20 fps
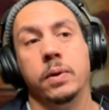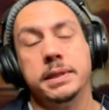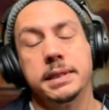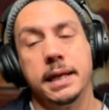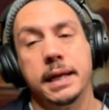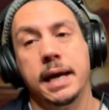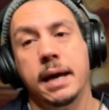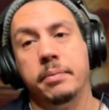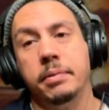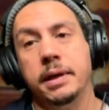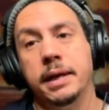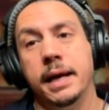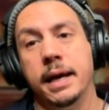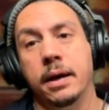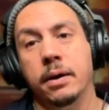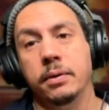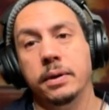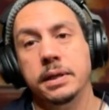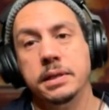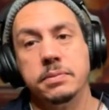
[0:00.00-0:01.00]
what's going to happen
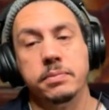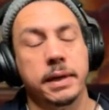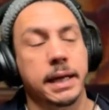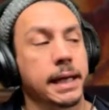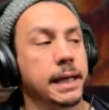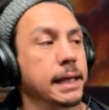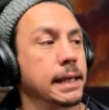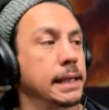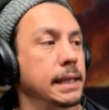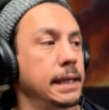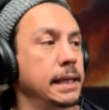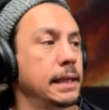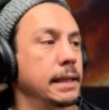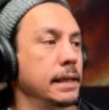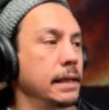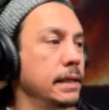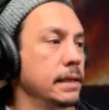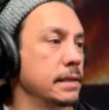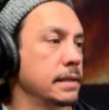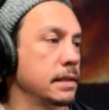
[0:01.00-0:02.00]
now is when I click
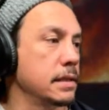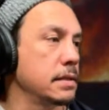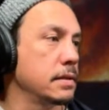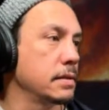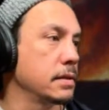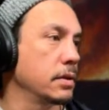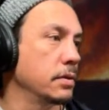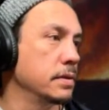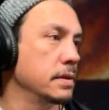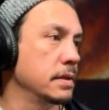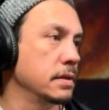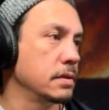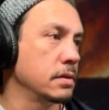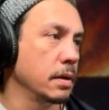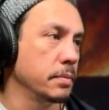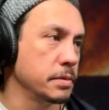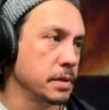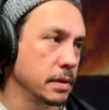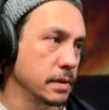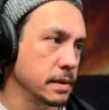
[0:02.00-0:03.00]
these, let's just close the
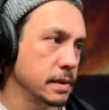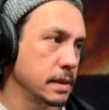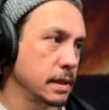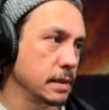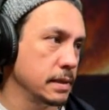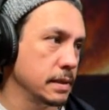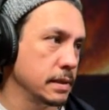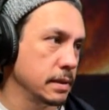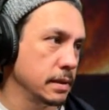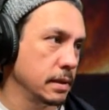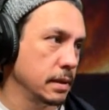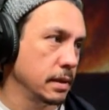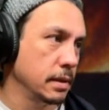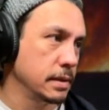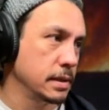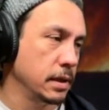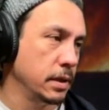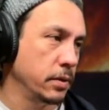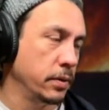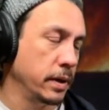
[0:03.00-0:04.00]
descriptions because
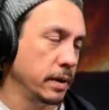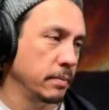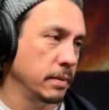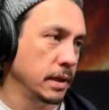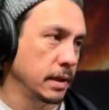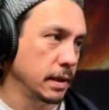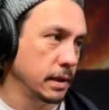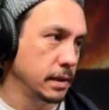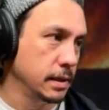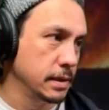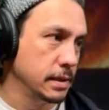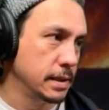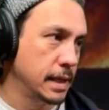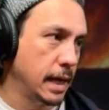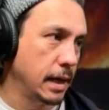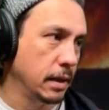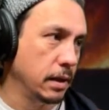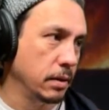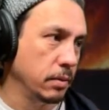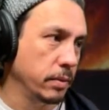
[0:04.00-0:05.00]
it's annoying me that this
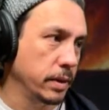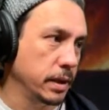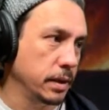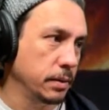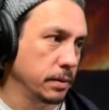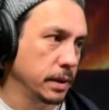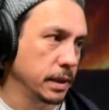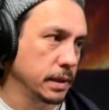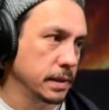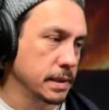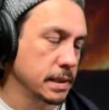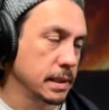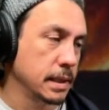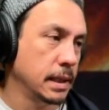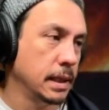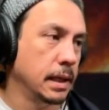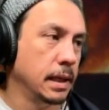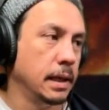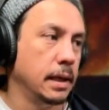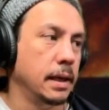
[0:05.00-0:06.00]
dialog window
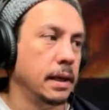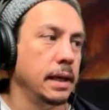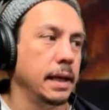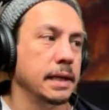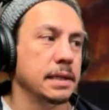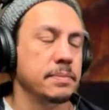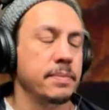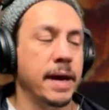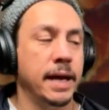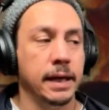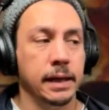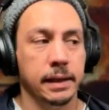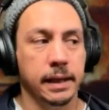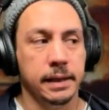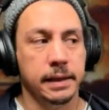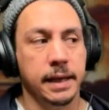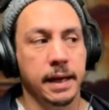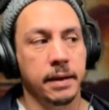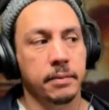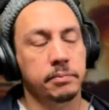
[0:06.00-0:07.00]
is expanding
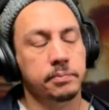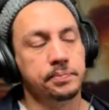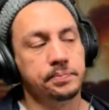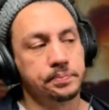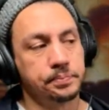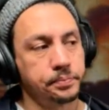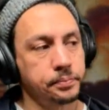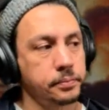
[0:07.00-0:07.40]
like that.